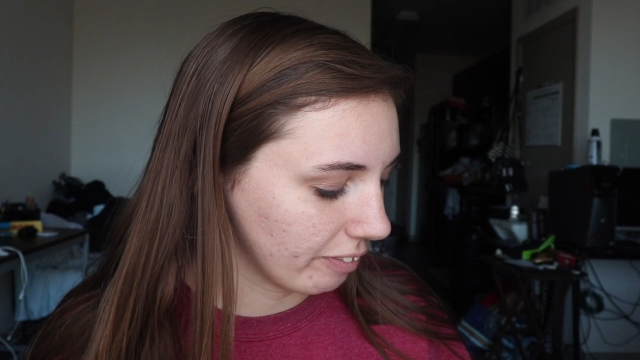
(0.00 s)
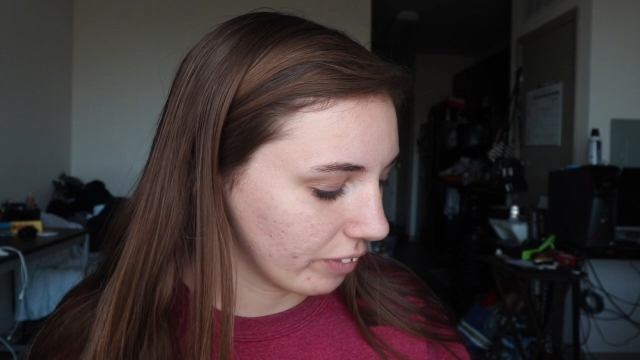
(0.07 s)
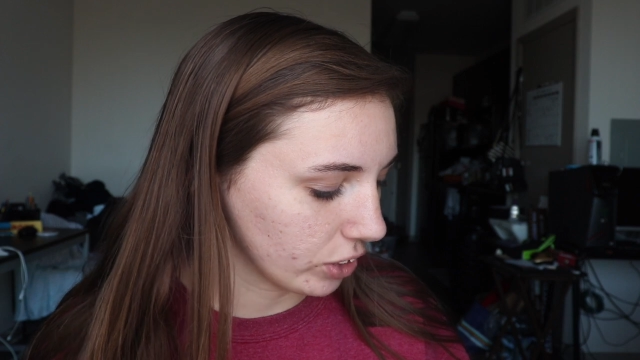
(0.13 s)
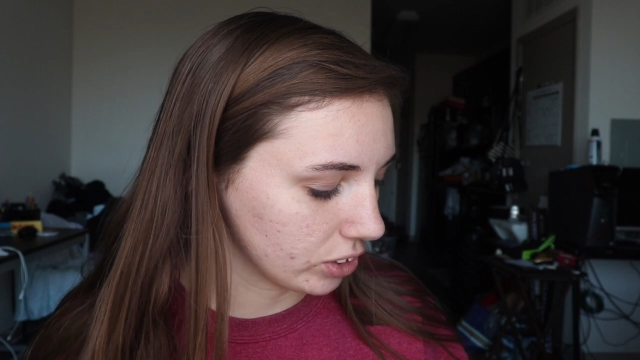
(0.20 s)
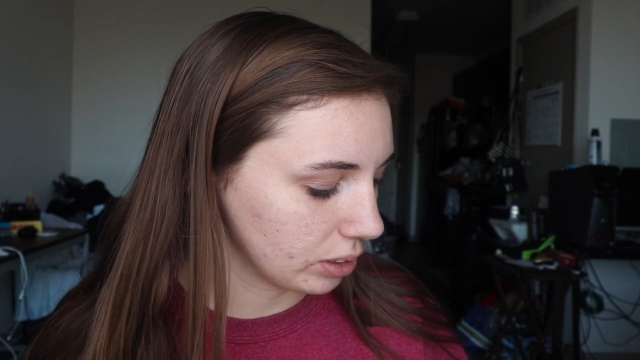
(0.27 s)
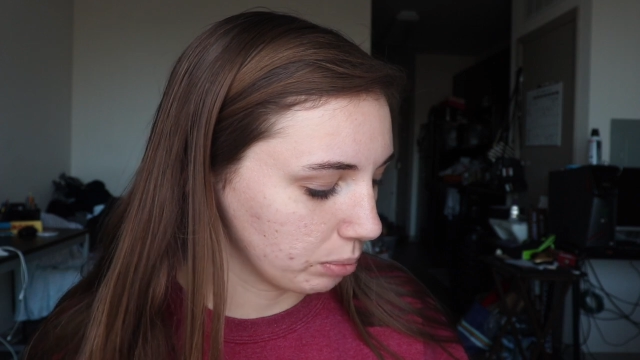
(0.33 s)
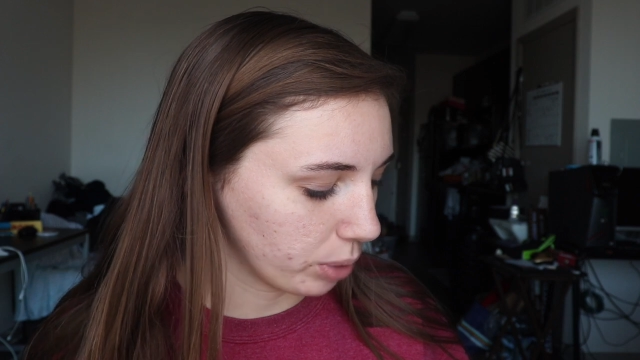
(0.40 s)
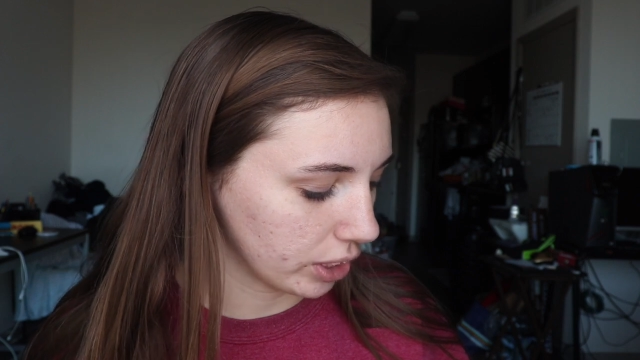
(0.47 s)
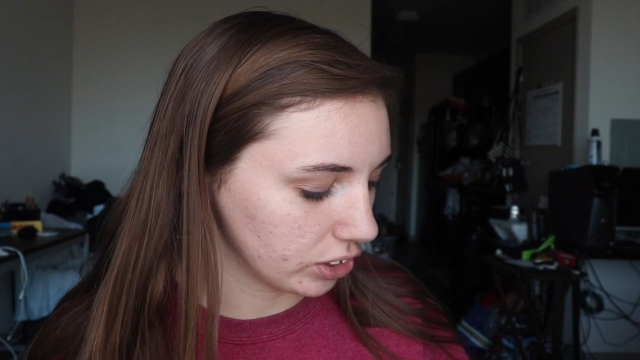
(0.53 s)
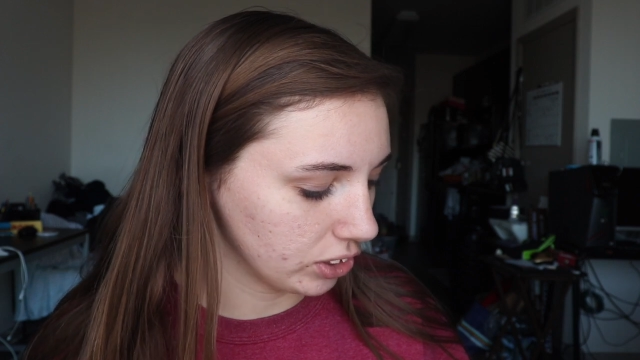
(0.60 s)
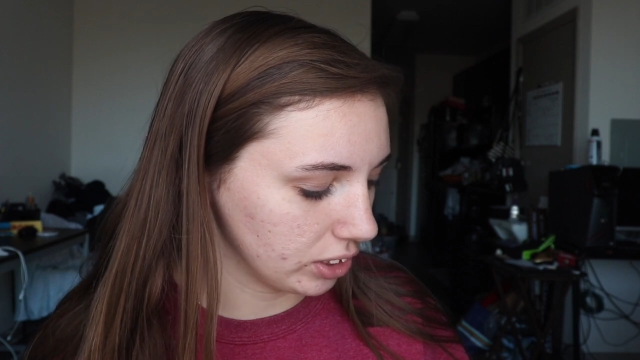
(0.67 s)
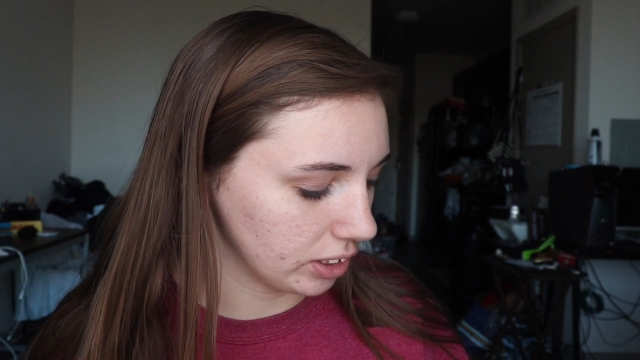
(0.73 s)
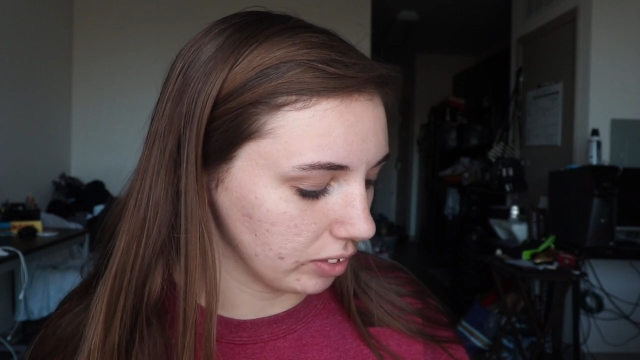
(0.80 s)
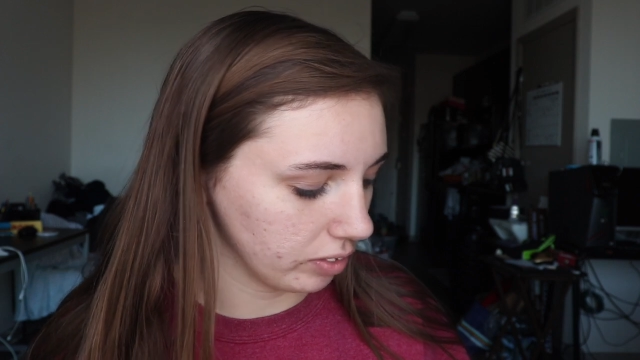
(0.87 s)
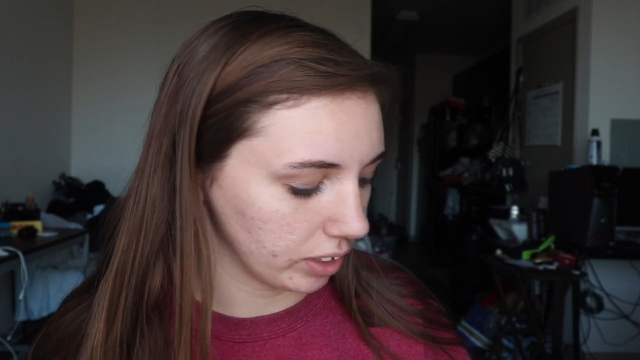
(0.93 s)
first
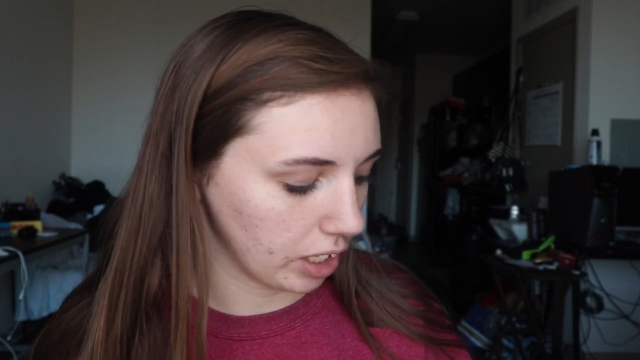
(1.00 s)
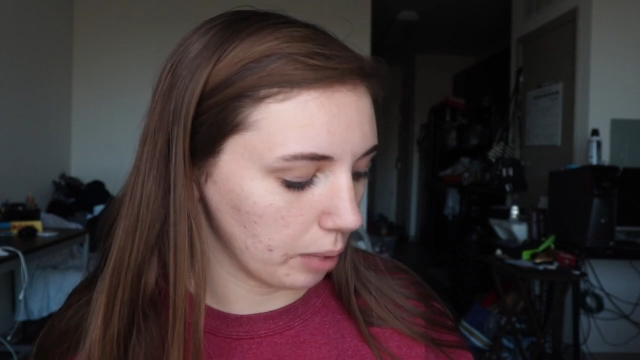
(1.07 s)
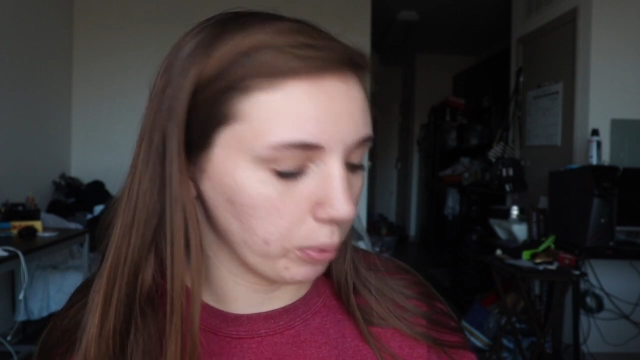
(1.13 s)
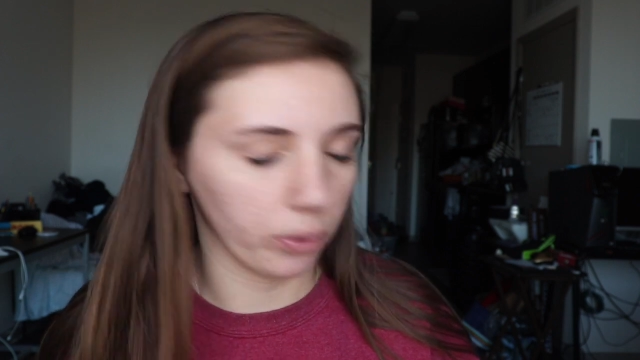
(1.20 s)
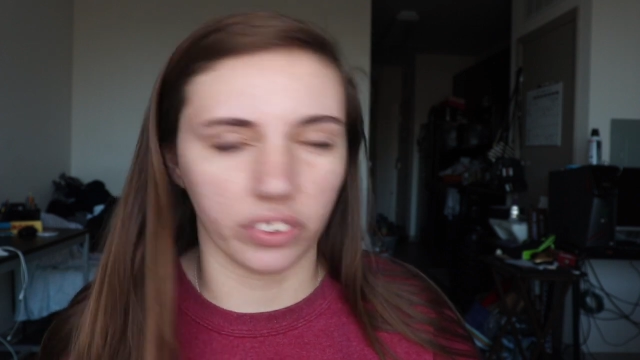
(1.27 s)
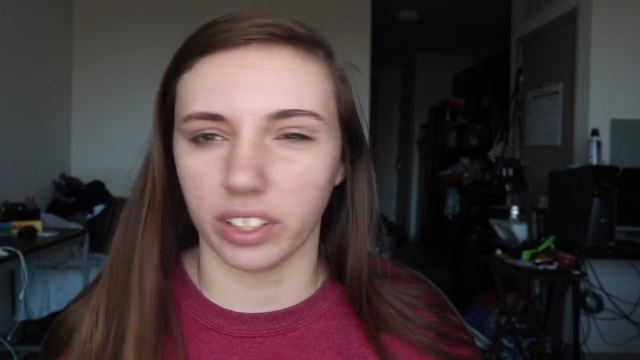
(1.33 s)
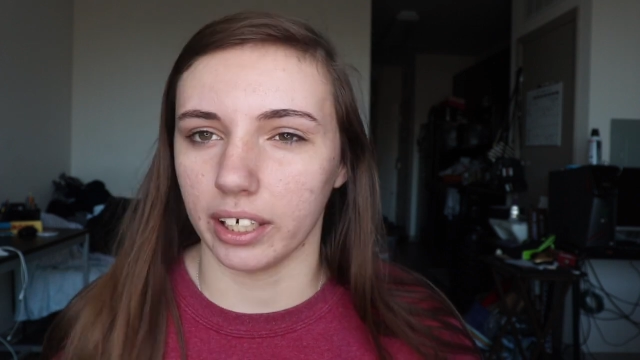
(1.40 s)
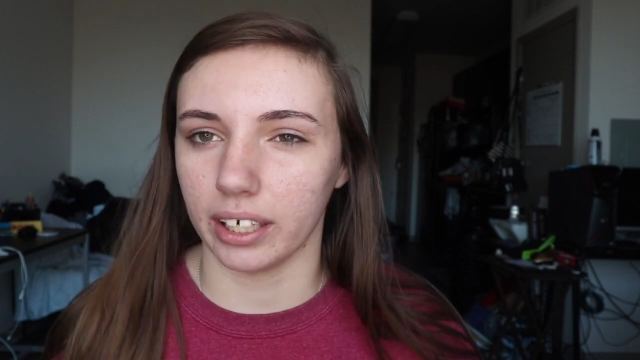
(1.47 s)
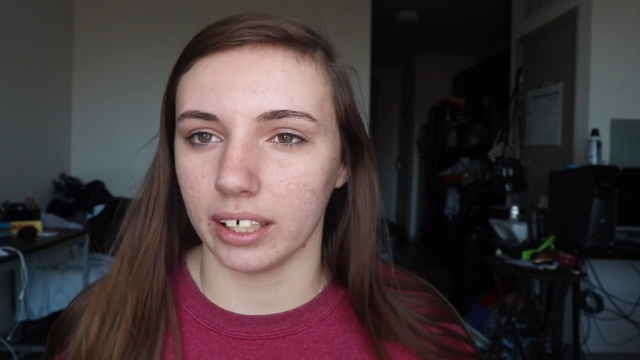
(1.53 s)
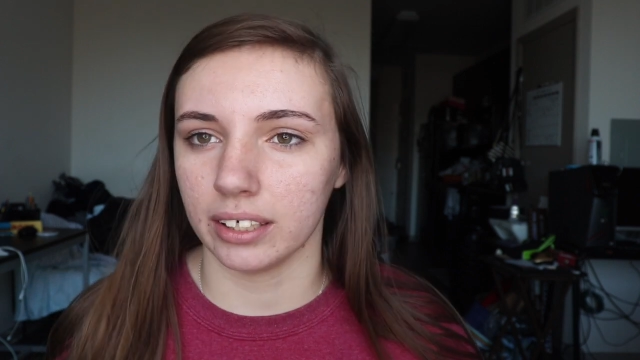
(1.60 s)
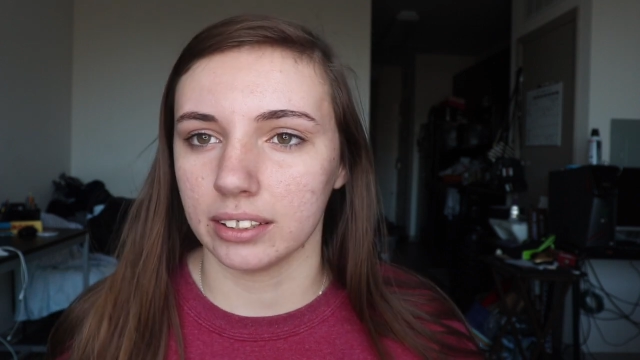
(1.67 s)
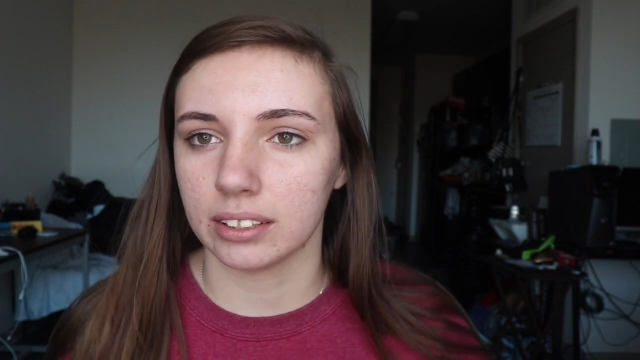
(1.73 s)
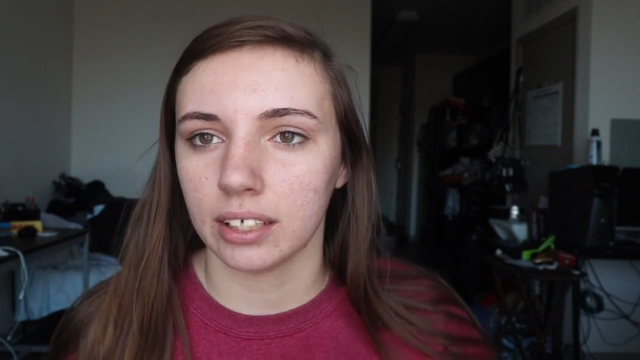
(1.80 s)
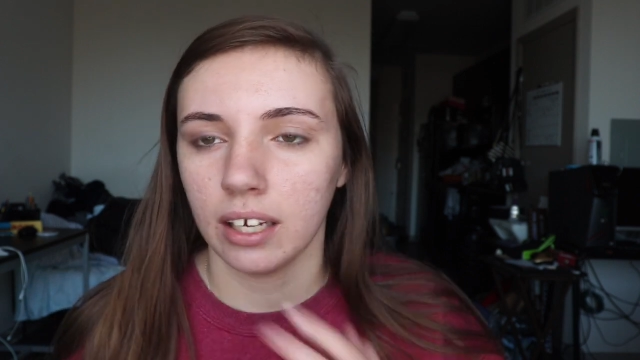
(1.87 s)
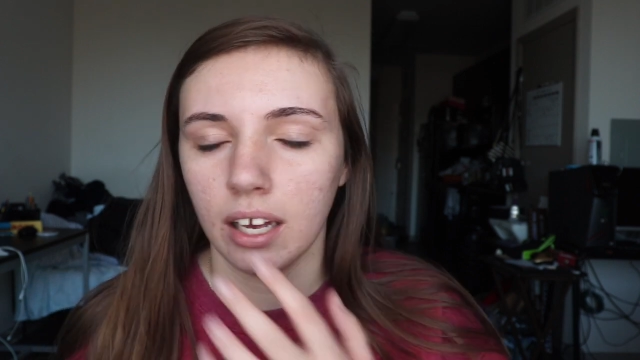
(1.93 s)
impressions of a couple
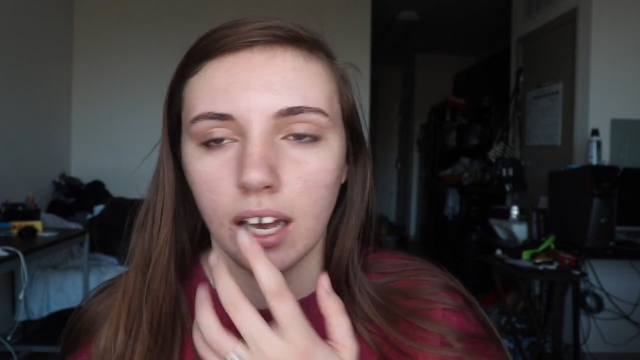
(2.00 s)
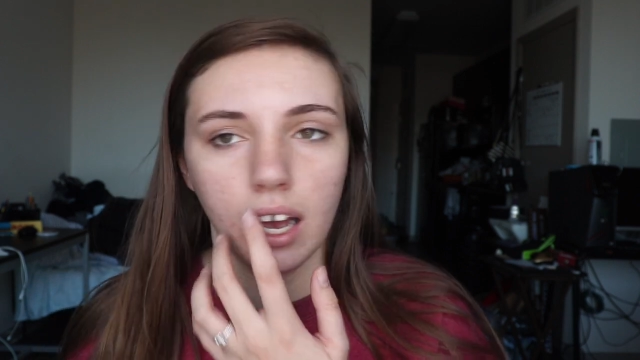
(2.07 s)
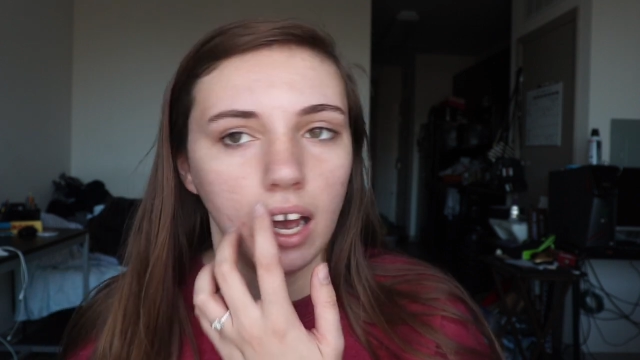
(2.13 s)
things,